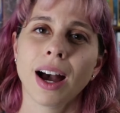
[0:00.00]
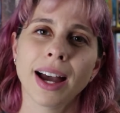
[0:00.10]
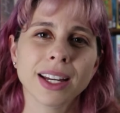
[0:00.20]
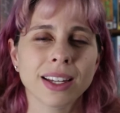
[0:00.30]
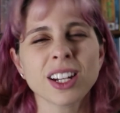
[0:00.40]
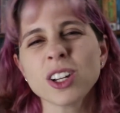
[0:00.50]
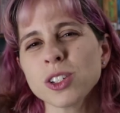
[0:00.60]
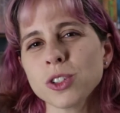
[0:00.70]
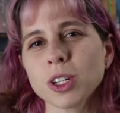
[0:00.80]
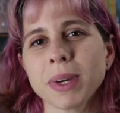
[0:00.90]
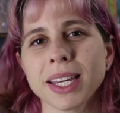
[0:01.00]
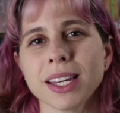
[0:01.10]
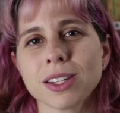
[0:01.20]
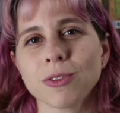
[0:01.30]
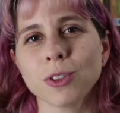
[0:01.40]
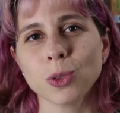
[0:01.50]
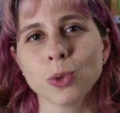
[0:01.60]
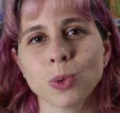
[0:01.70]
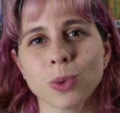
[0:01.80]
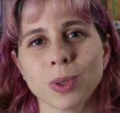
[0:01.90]
It also took my kids a
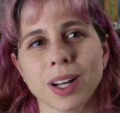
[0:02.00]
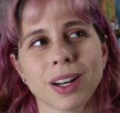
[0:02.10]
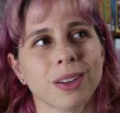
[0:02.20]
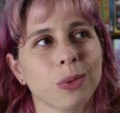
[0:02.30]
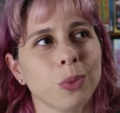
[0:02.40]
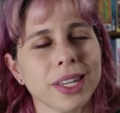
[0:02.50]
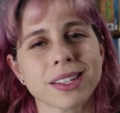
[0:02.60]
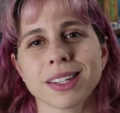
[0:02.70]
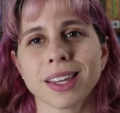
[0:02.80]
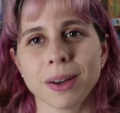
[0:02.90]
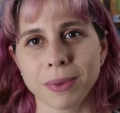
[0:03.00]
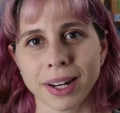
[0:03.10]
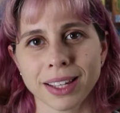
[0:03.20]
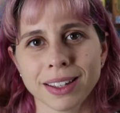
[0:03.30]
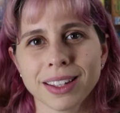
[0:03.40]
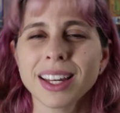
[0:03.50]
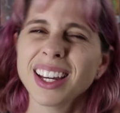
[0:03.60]
few weeks to get ready.